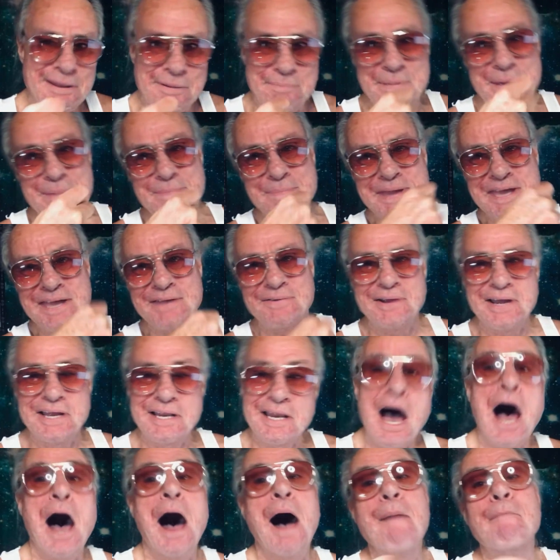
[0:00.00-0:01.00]
That'd be me,
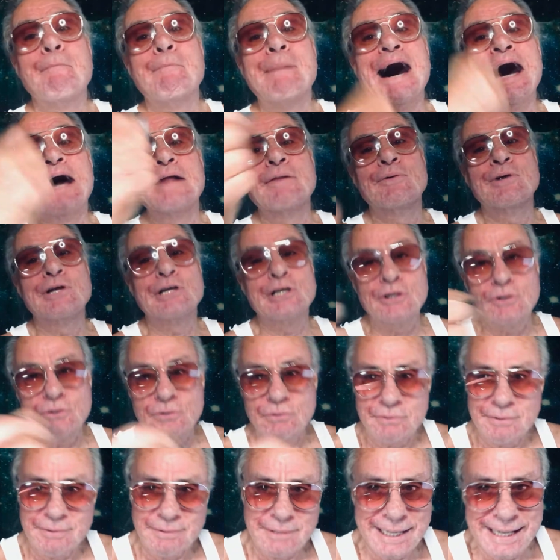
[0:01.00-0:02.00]
right? I'm bothering
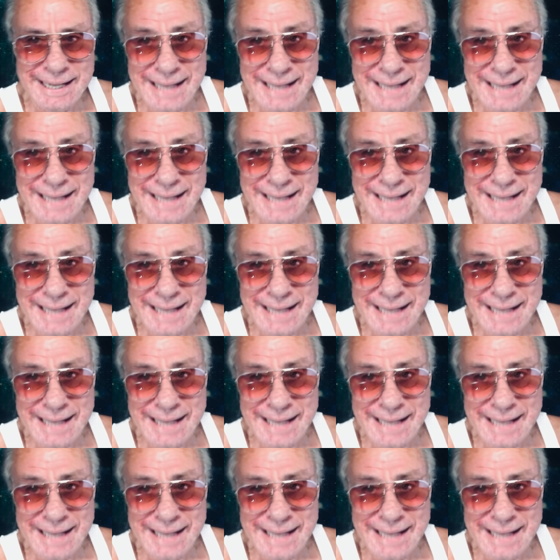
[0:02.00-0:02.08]
you.